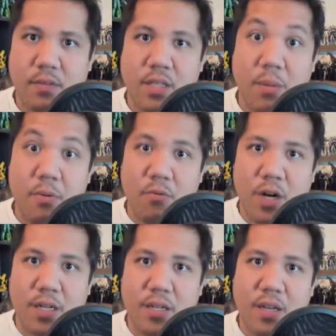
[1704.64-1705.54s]
Number
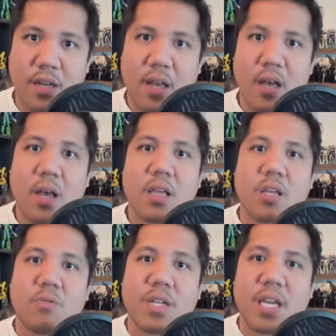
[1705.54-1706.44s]
one,
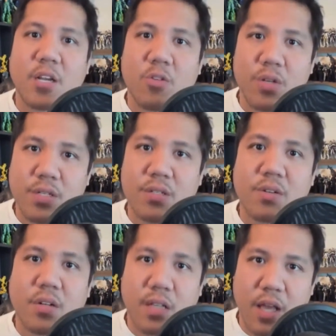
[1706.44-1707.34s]
you want to get crystal
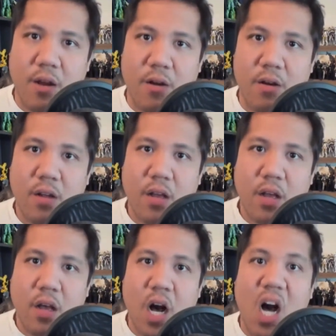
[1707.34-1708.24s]
clear
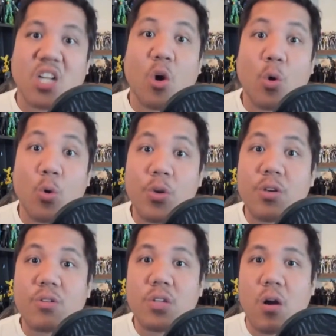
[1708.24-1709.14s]
on who
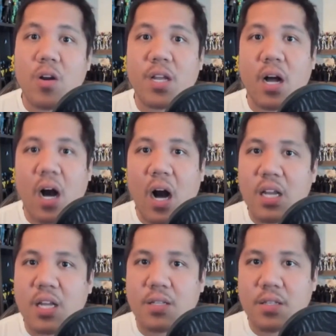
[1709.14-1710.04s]
your target
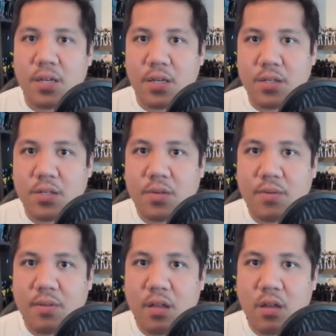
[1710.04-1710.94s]
audience is.
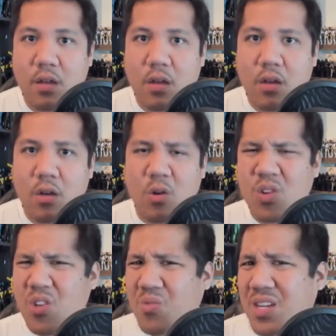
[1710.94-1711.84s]
Who
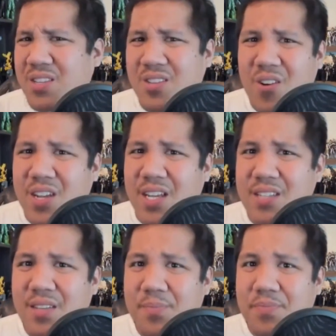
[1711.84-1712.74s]
do you want to
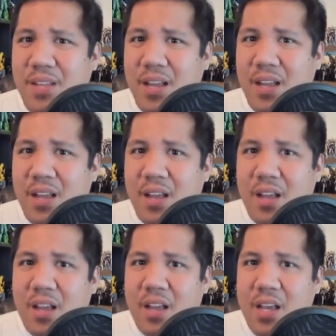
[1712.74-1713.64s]
target?
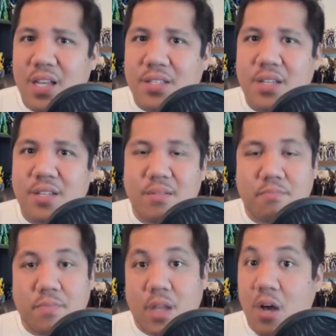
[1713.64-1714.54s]
Is it
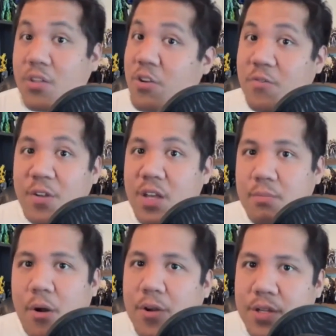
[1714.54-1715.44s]
other affiliate
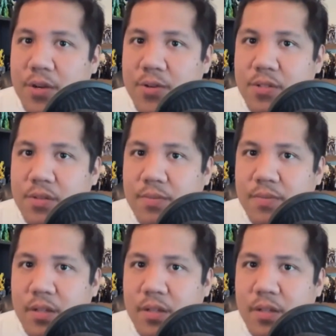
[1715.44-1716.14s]
marketers,